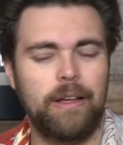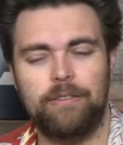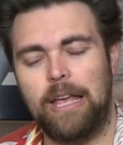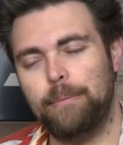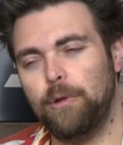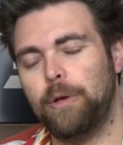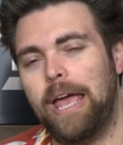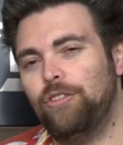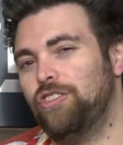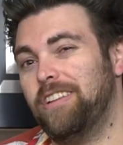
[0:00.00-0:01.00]
a same
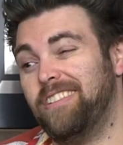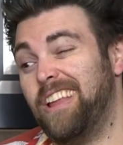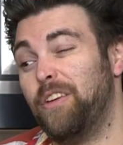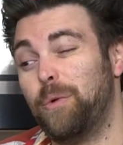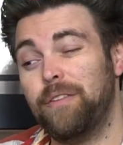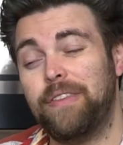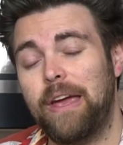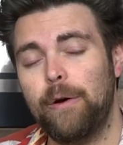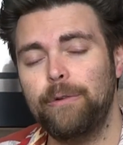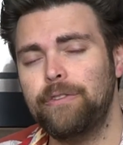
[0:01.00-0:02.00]
location as another one of
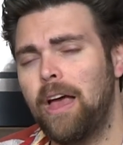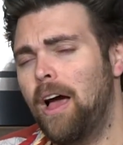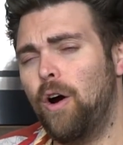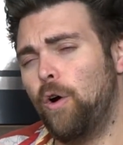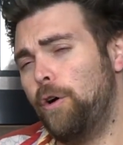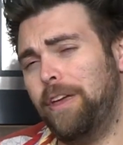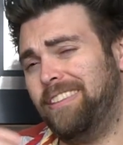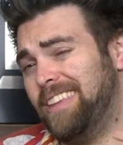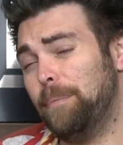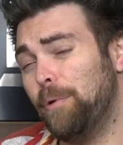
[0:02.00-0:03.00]
theirs, or are they
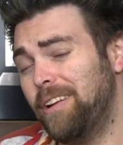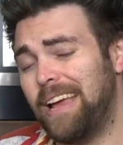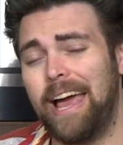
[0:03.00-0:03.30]
separate?